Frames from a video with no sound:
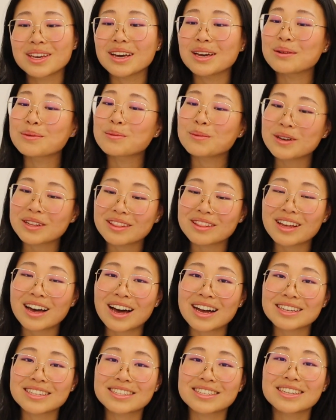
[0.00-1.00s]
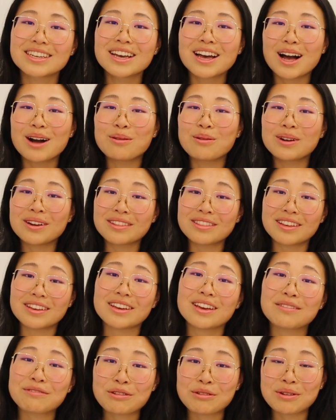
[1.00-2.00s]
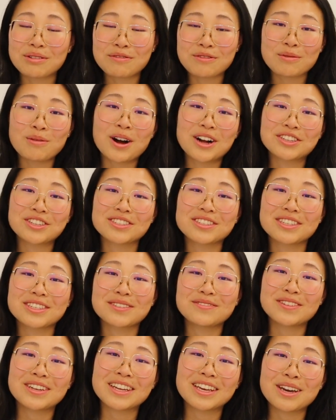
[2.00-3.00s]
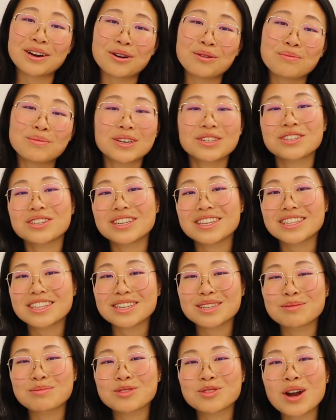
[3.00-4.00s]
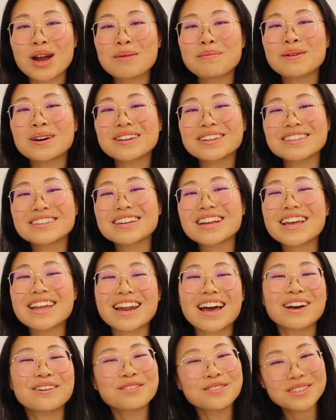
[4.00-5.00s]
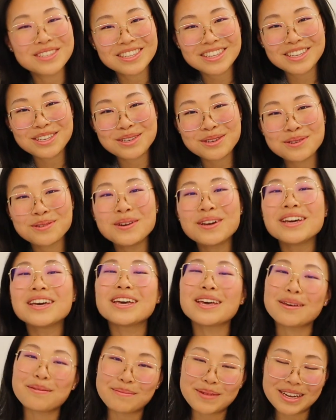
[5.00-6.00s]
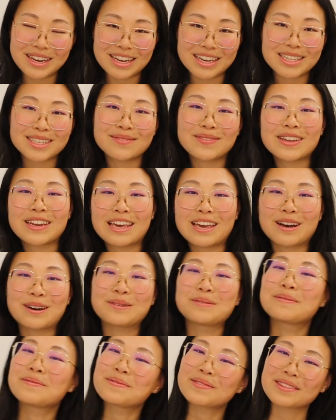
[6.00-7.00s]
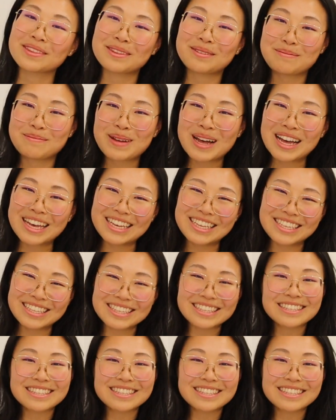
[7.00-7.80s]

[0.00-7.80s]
And with that, I want to thank everyone for watching this video. Make sure to hit that subscribe button, and I will see you in my next video. Bye!